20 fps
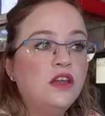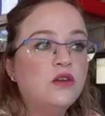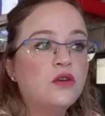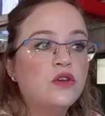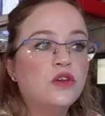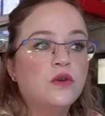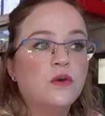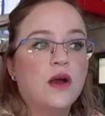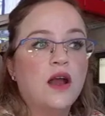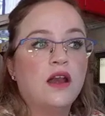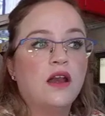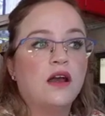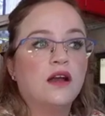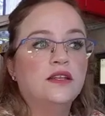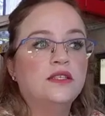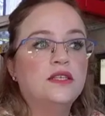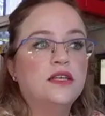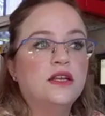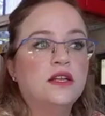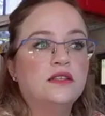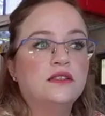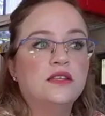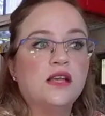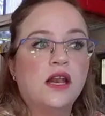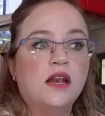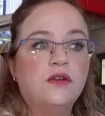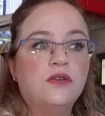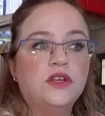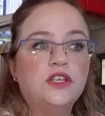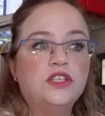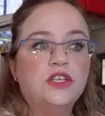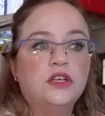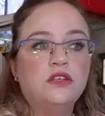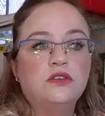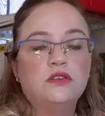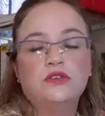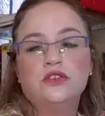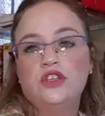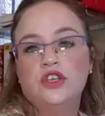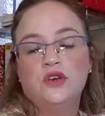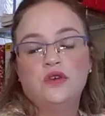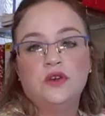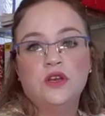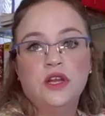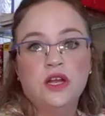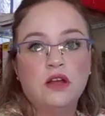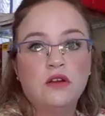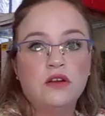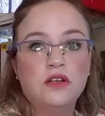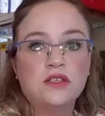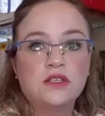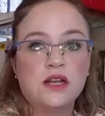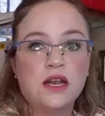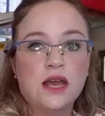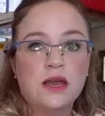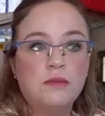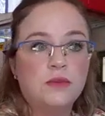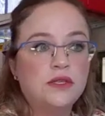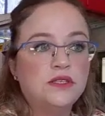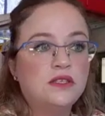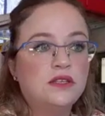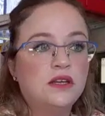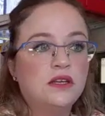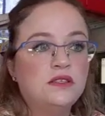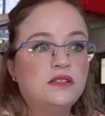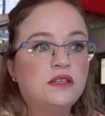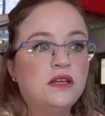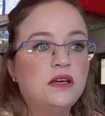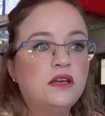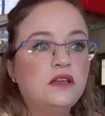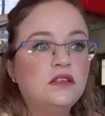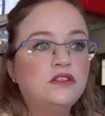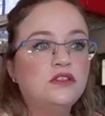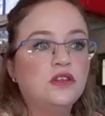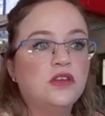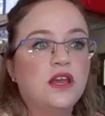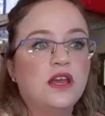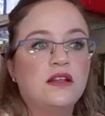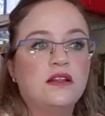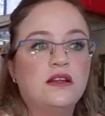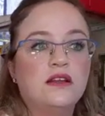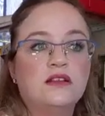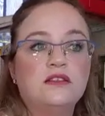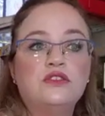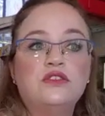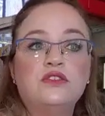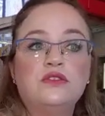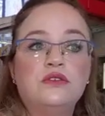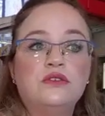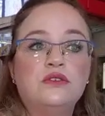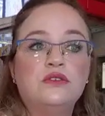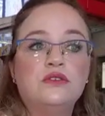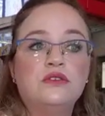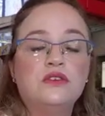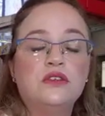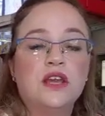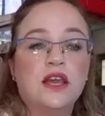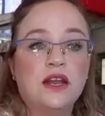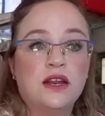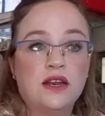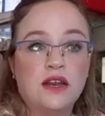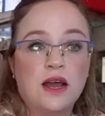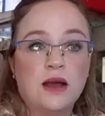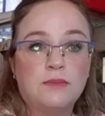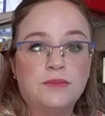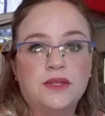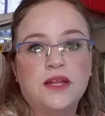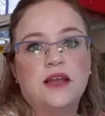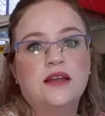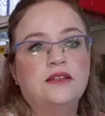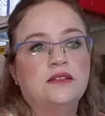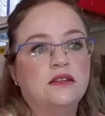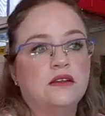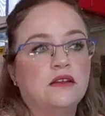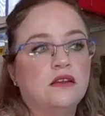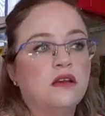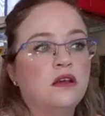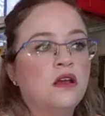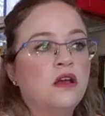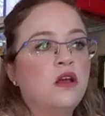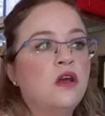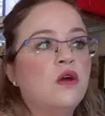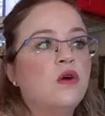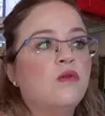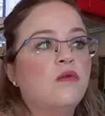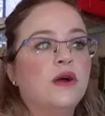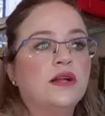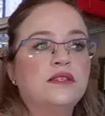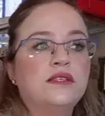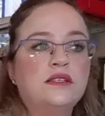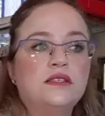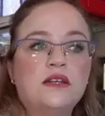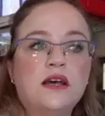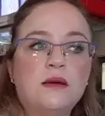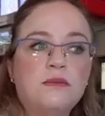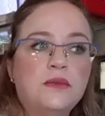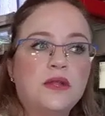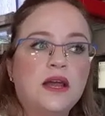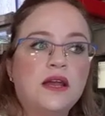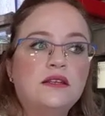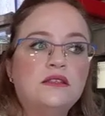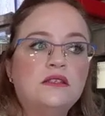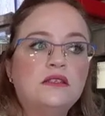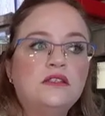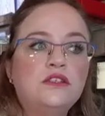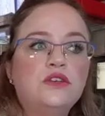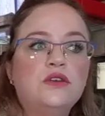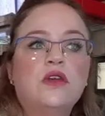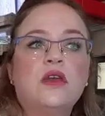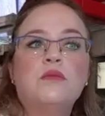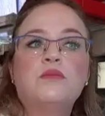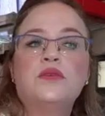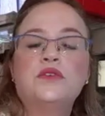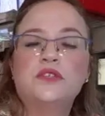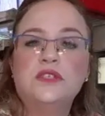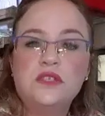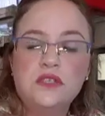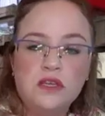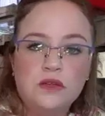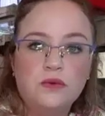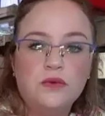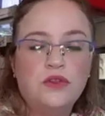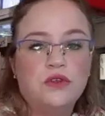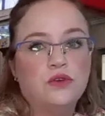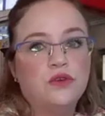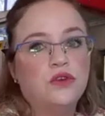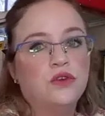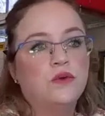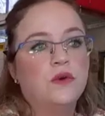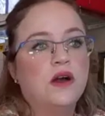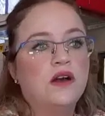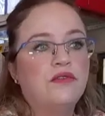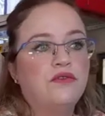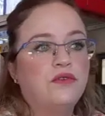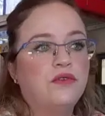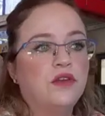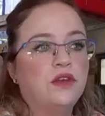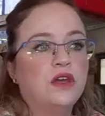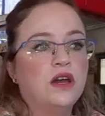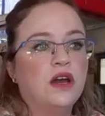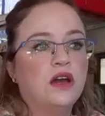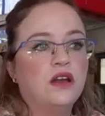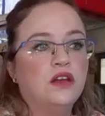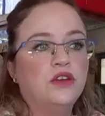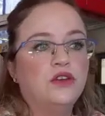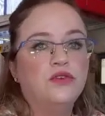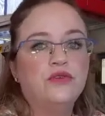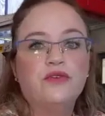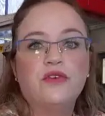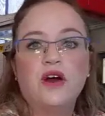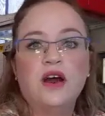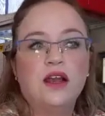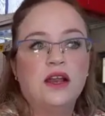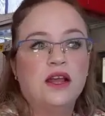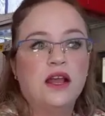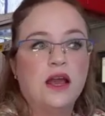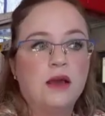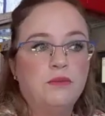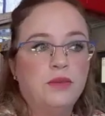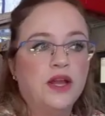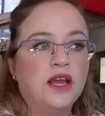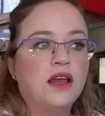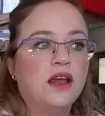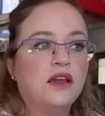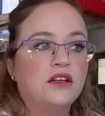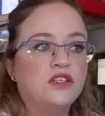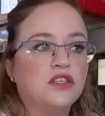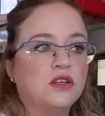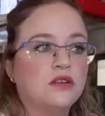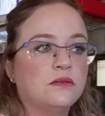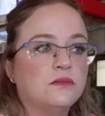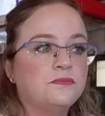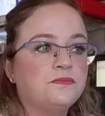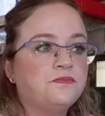your UI-19 and salary schedule to your nearest labour centre to get it updated. Once it's updated, you can proceed with your U-filing application.